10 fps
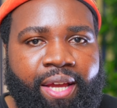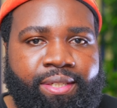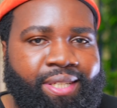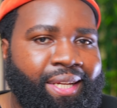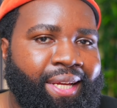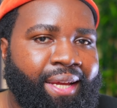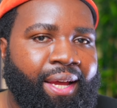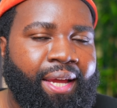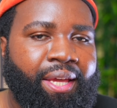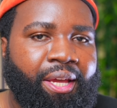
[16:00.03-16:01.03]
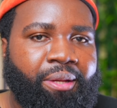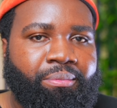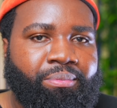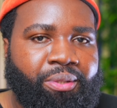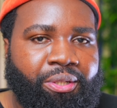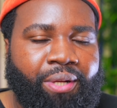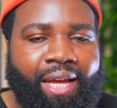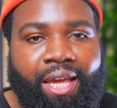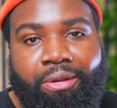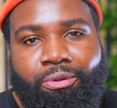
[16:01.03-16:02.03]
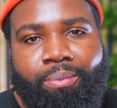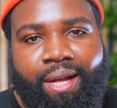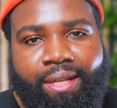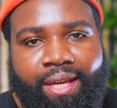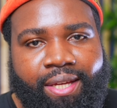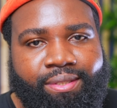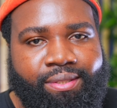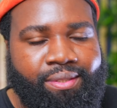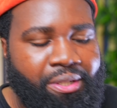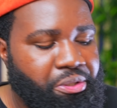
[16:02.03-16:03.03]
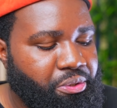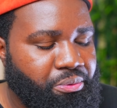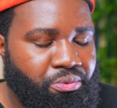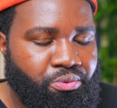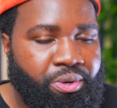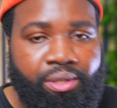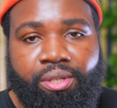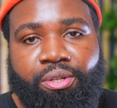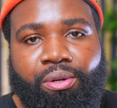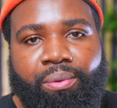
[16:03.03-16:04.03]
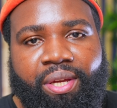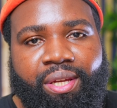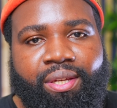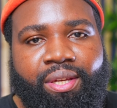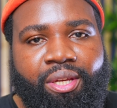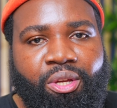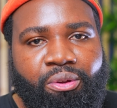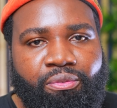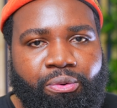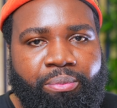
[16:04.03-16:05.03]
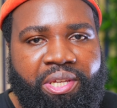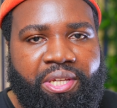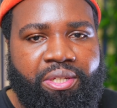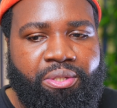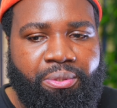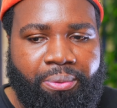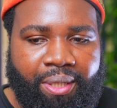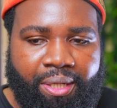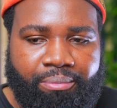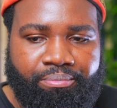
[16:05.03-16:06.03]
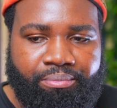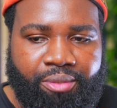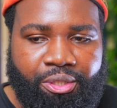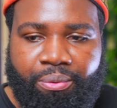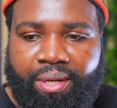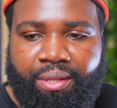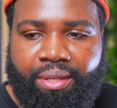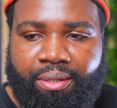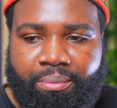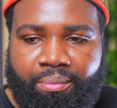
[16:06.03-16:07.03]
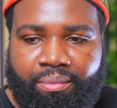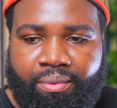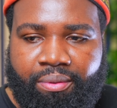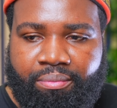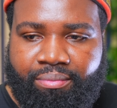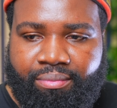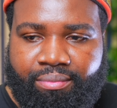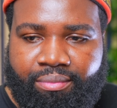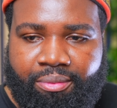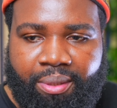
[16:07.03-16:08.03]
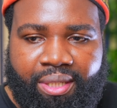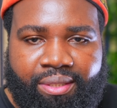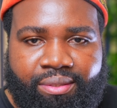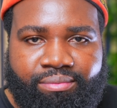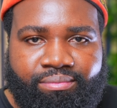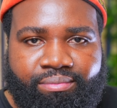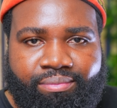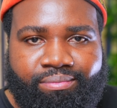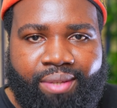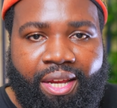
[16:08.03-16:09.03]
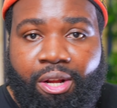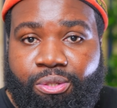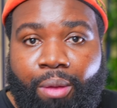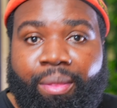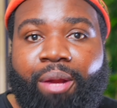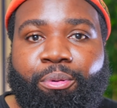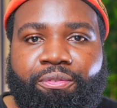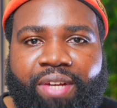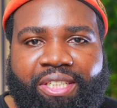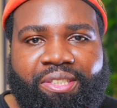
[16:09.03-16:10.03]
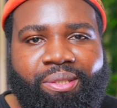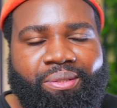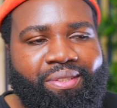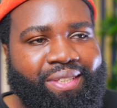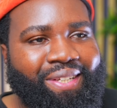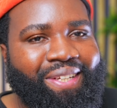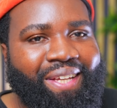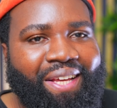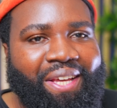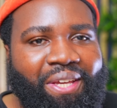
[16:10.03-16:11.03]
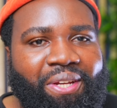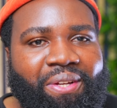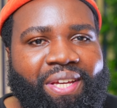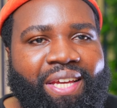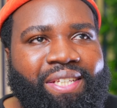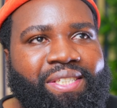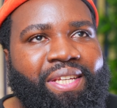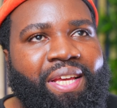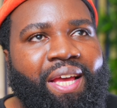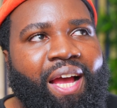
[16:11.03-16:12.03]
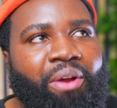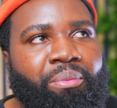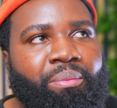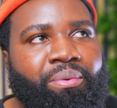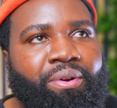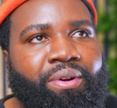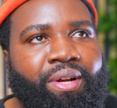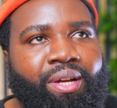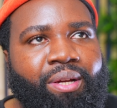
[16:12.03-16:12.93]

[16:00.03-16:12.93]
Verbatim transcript: mics. I can't, you know, I can't do a podcast. There's really no way for me to, um, to do anything because, and also I'm not a professional, you know, it's, I remember,